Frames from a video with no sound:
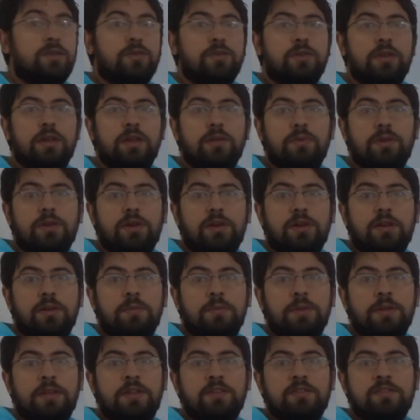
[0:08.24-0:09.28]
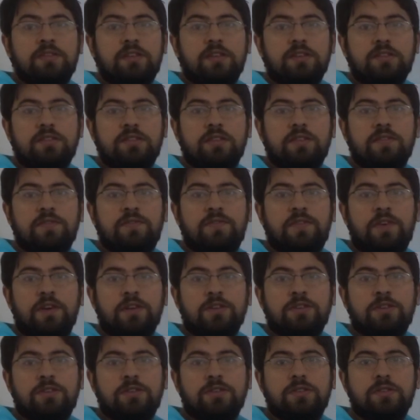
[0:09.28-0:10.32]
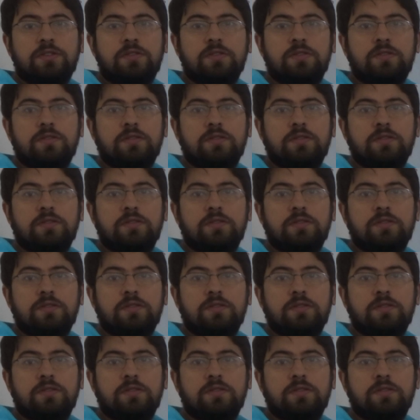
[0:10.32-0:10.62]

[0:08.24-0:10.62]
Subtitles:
today we're going to be discussing functions.